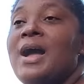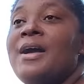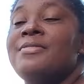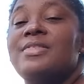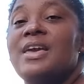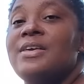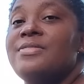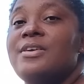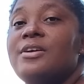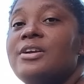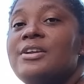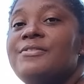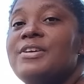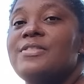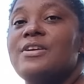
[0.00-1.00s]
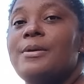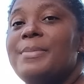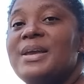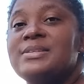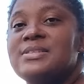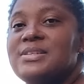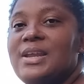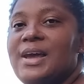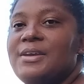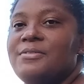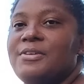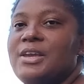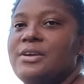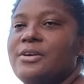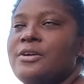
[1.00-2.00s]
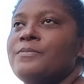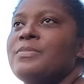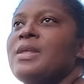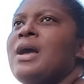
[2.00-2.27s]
And they are living their best life here,